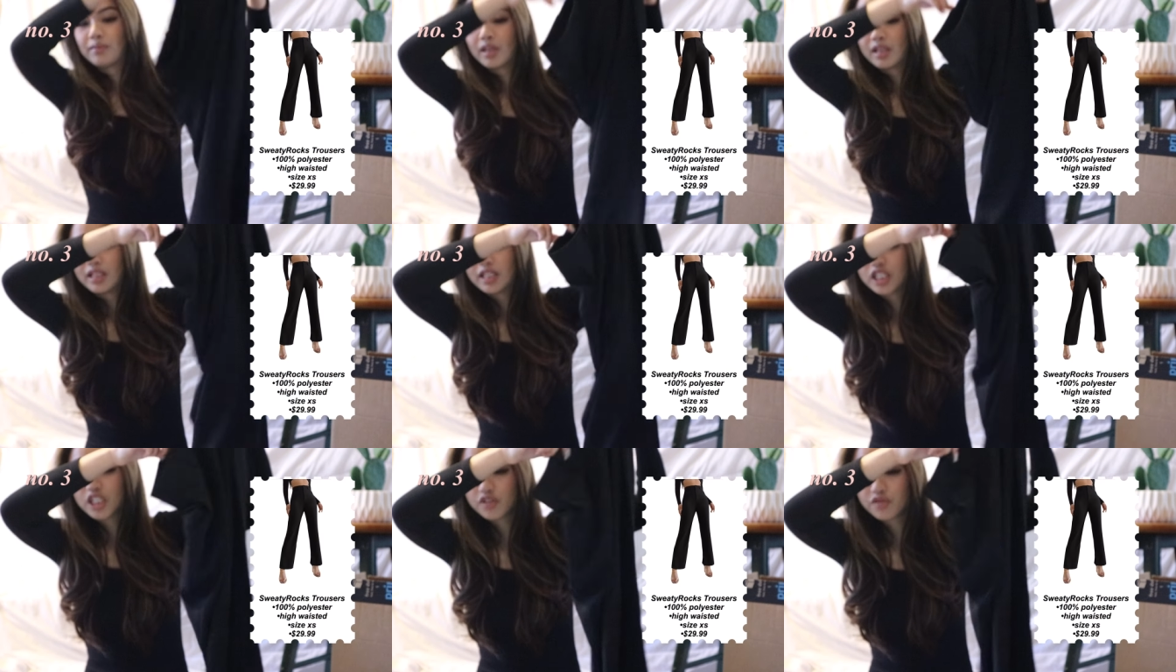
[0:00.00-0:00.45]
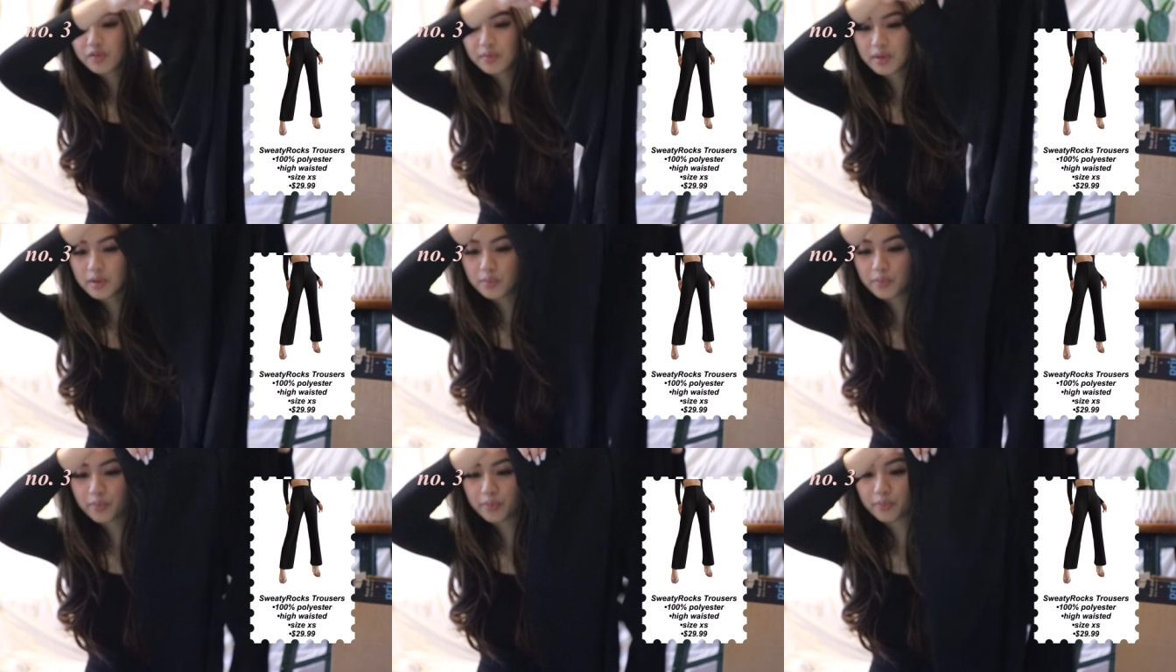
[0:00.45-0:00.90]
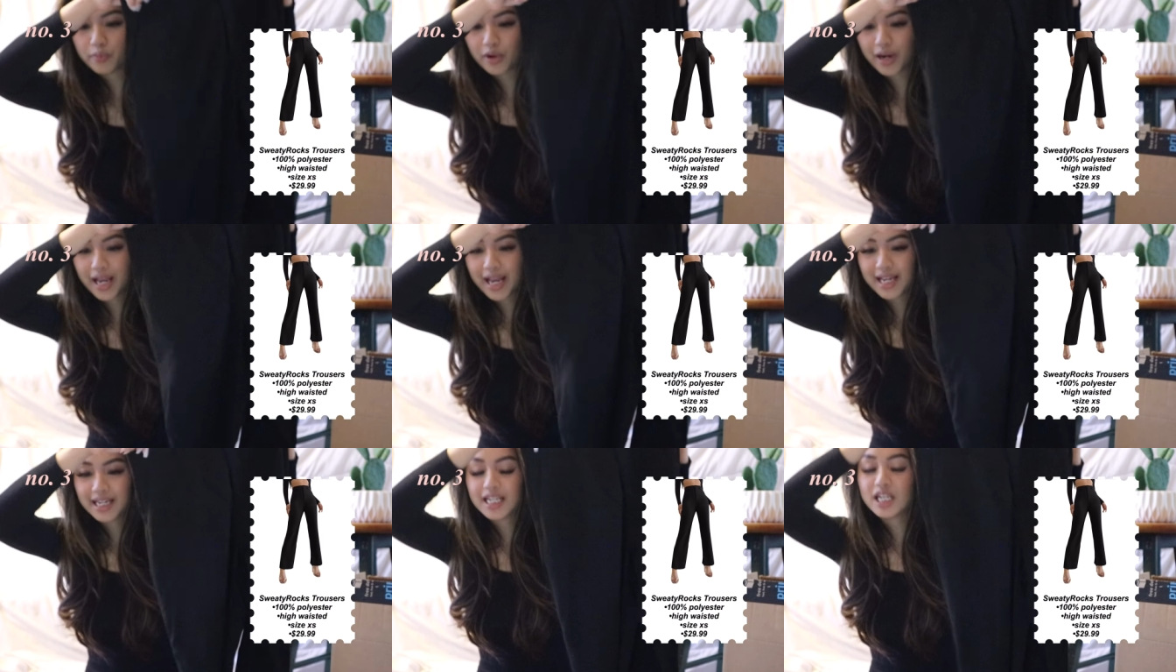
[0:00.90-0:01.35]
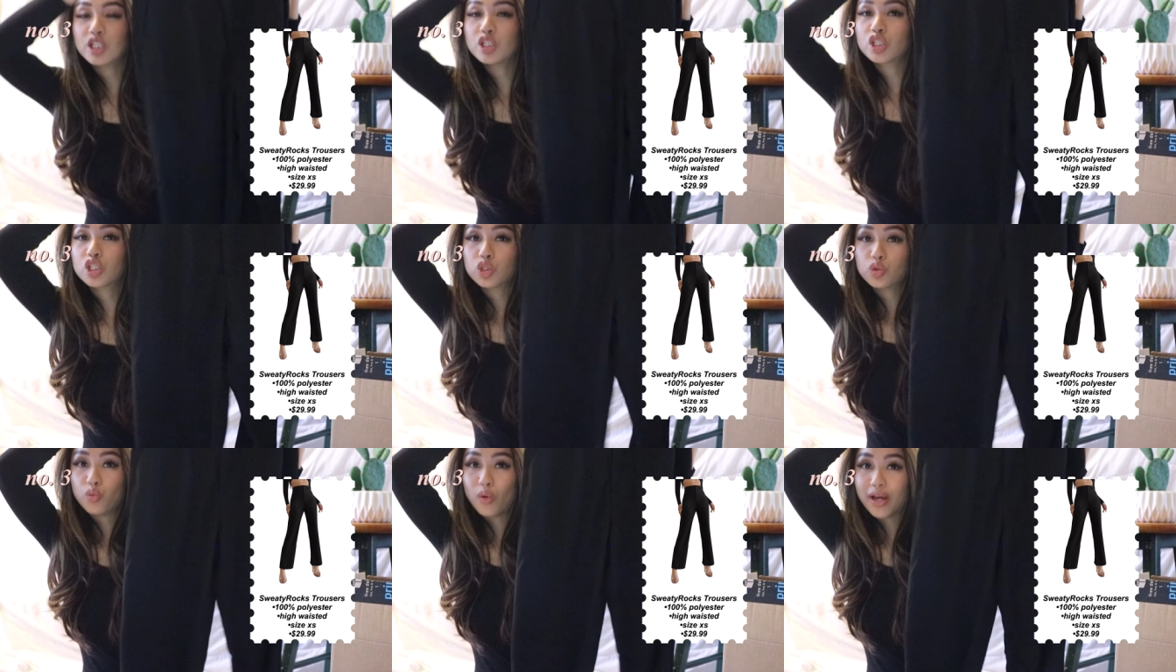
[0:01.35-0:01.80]
this is from the brand
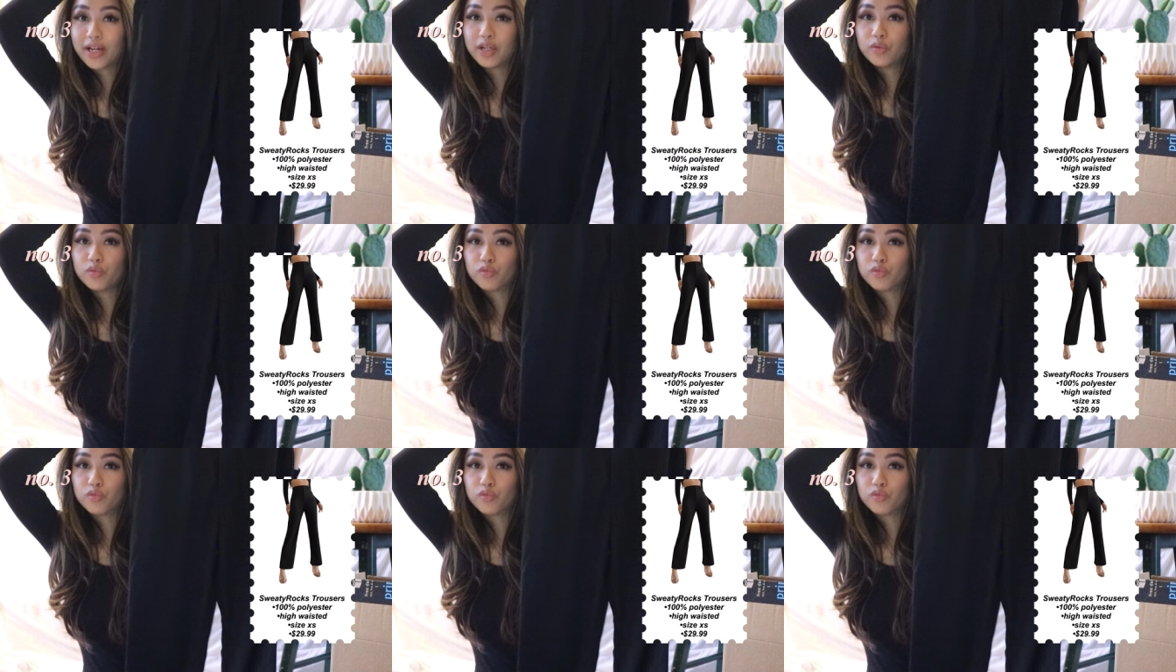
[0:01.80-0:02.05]
Sweaty